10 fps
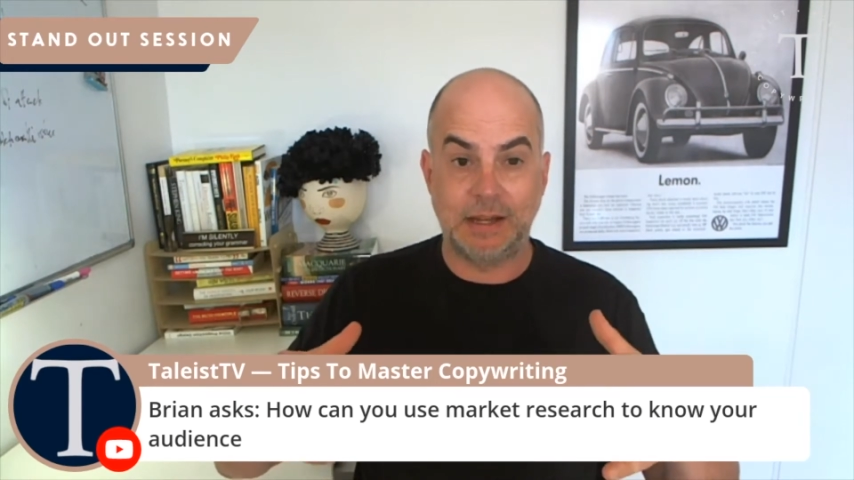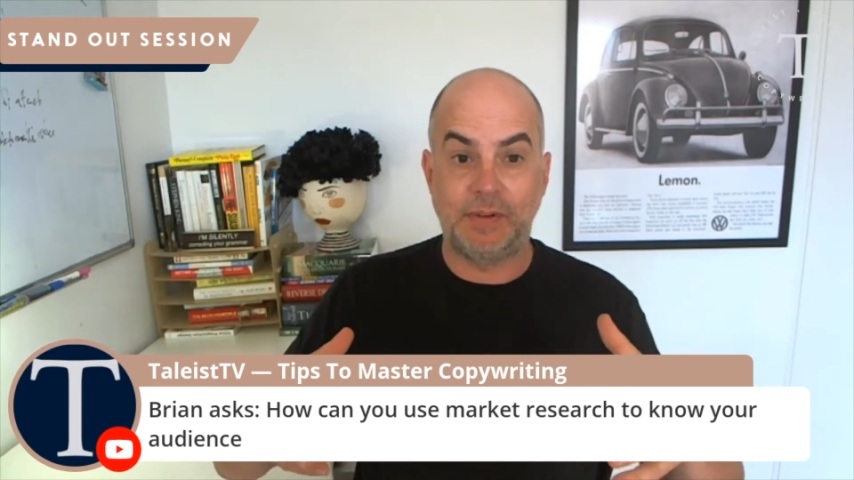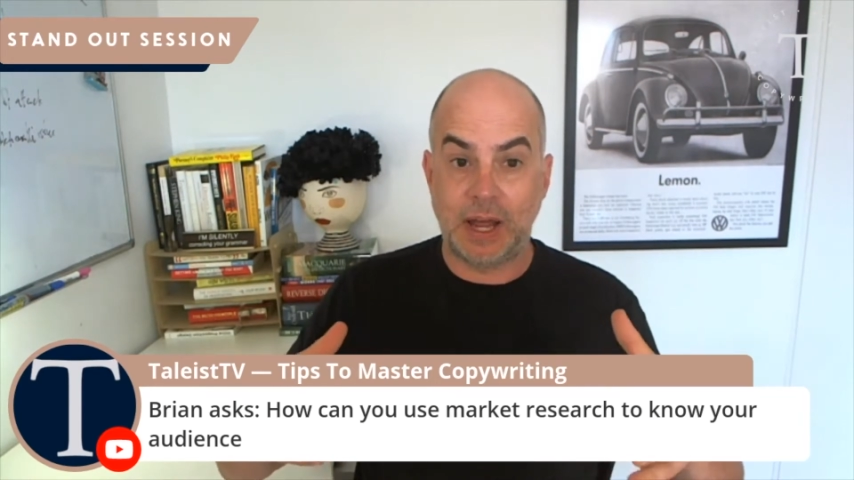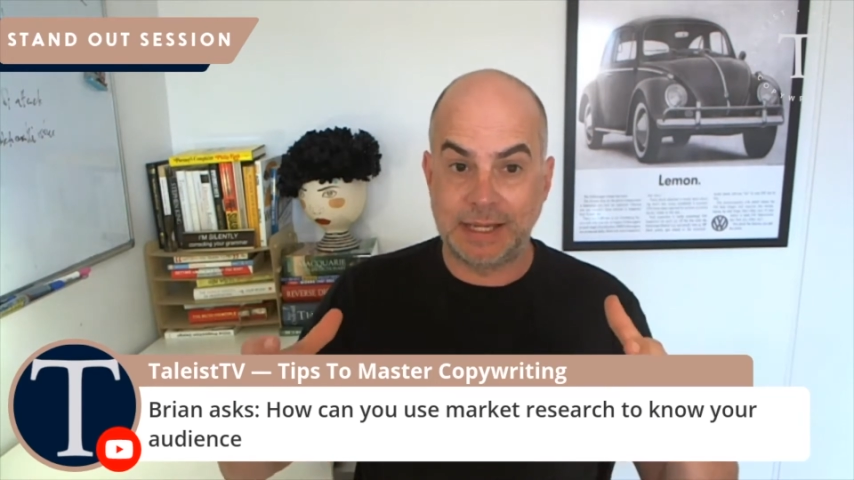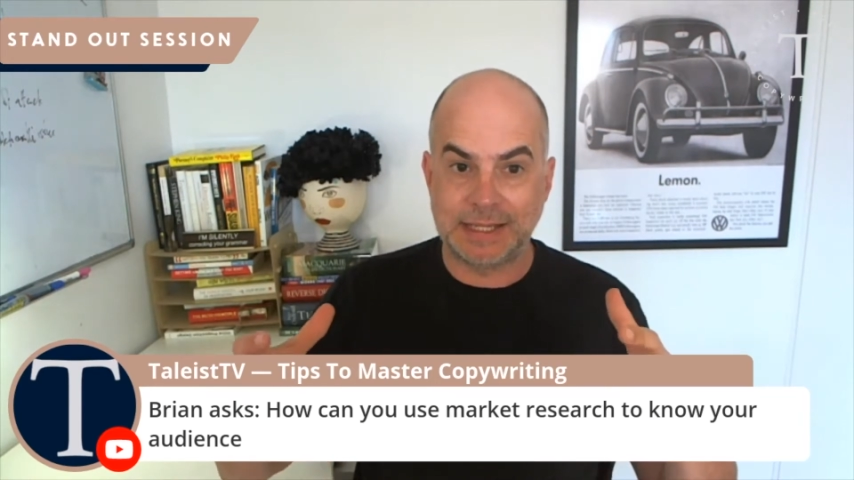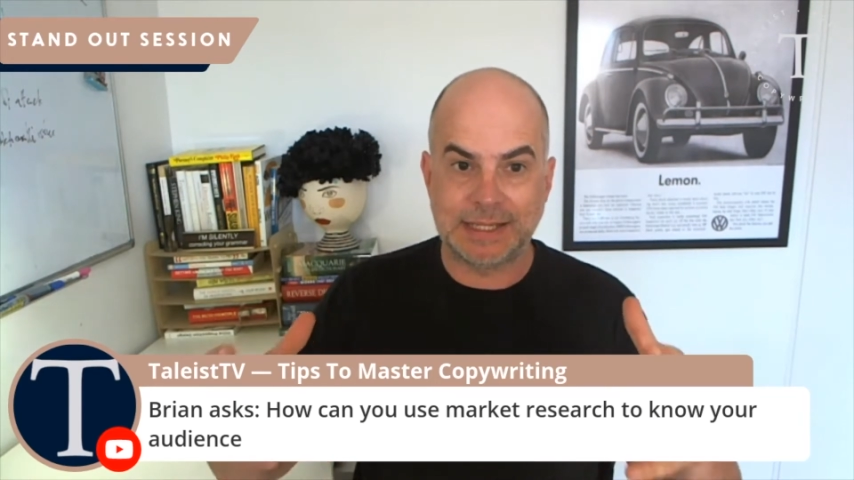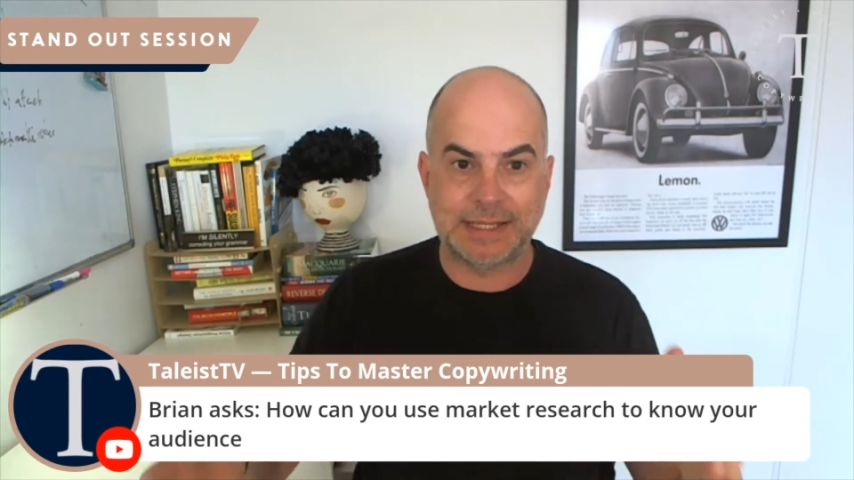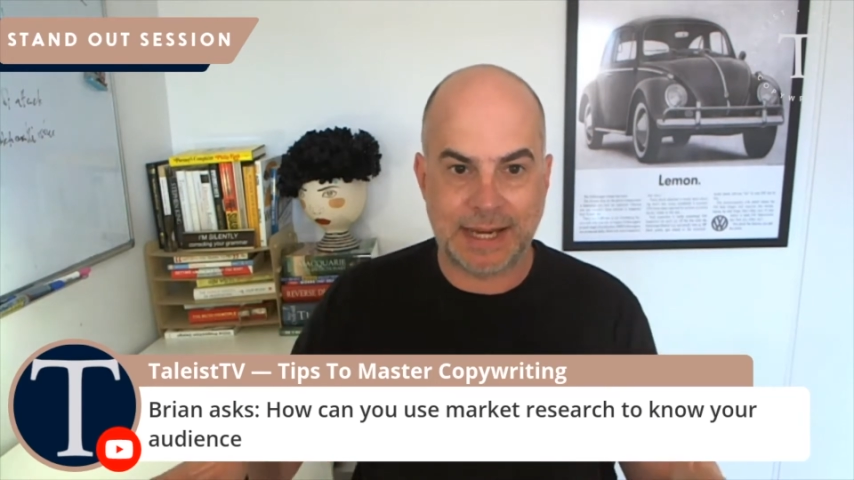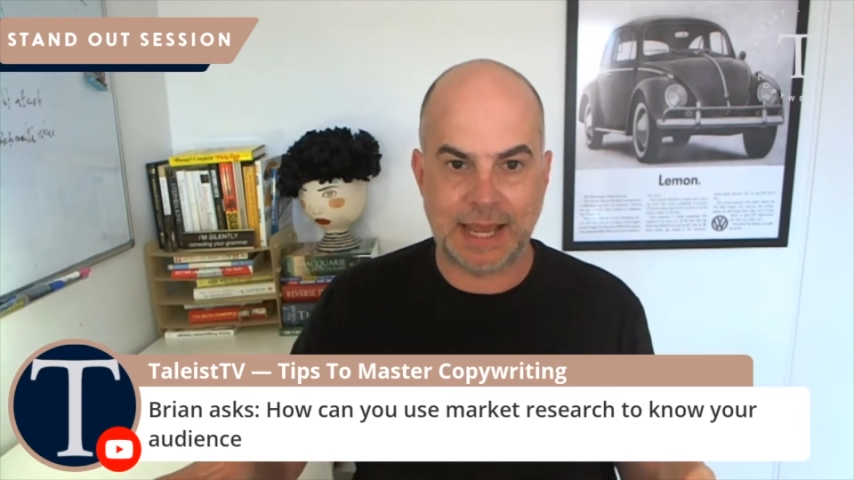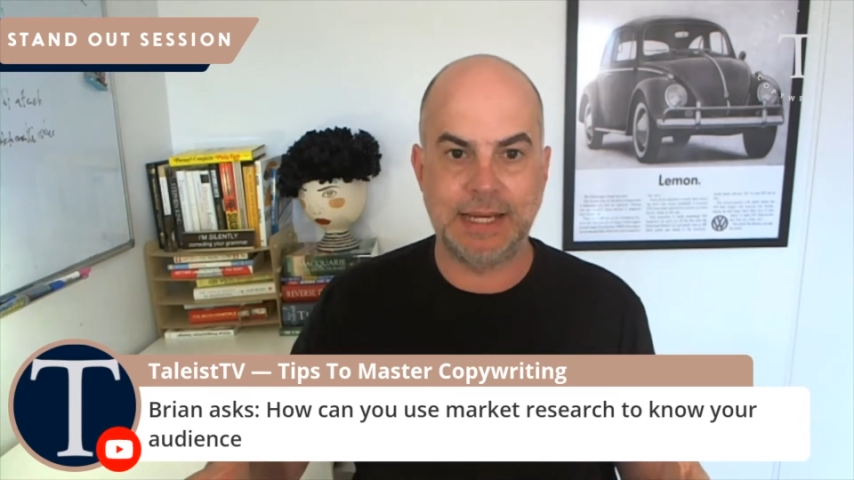of
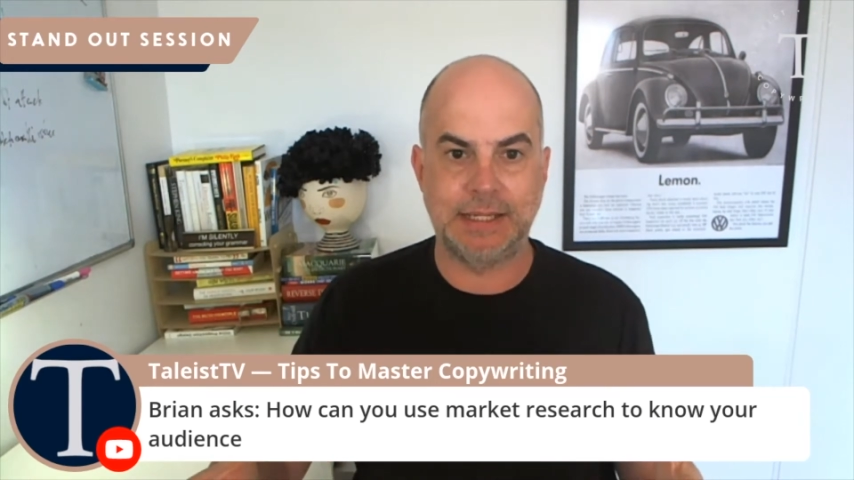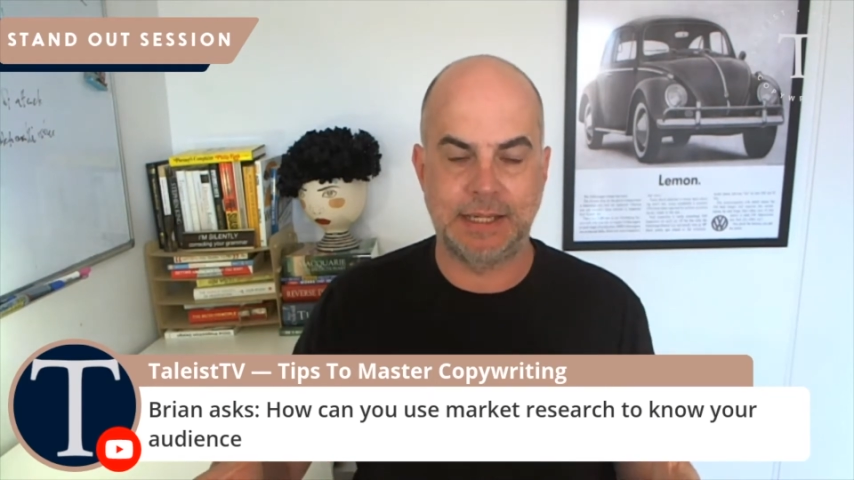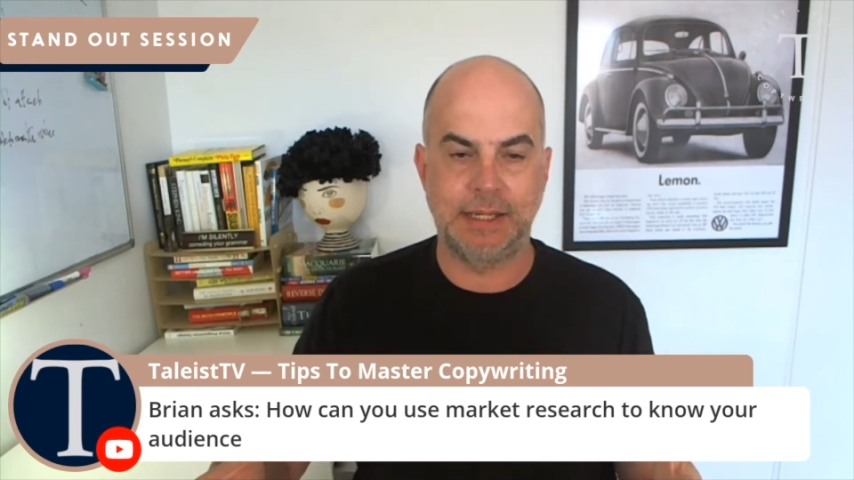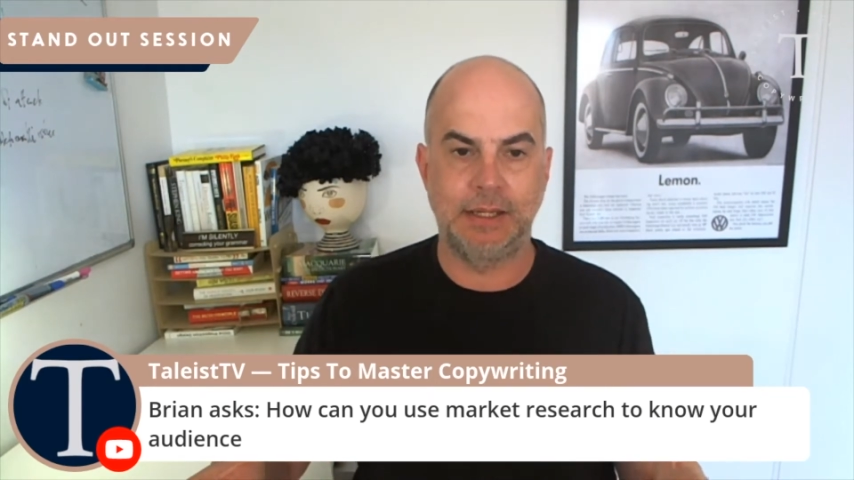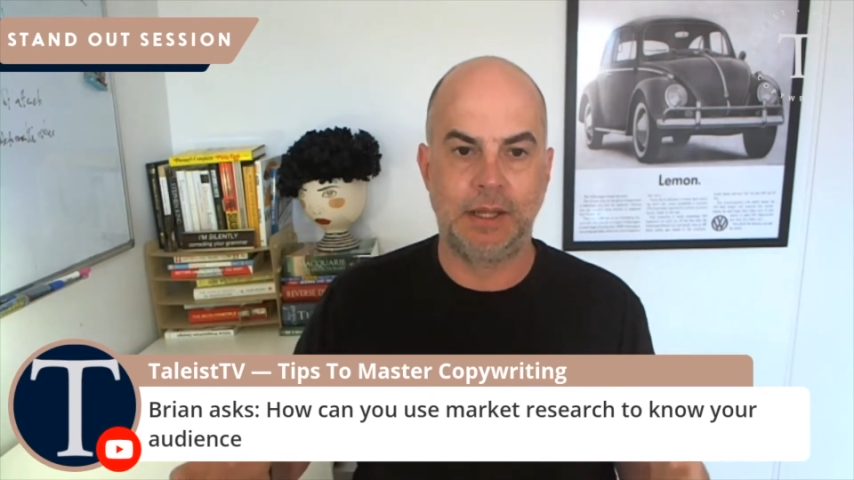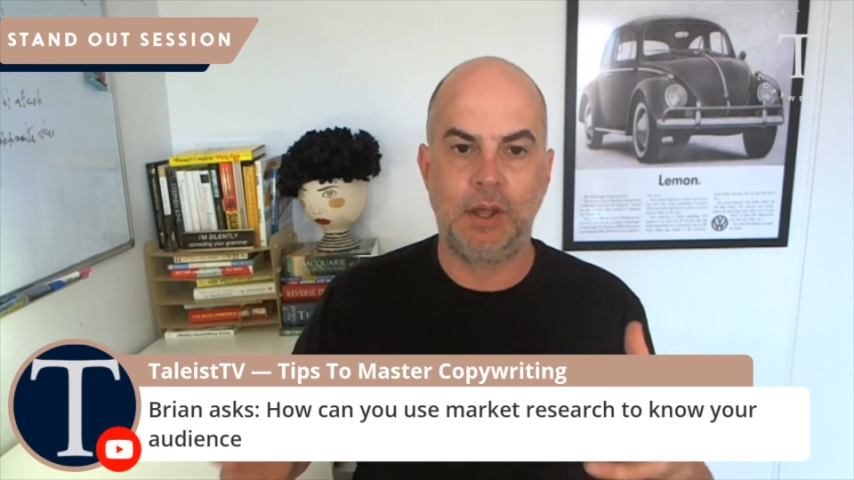understanding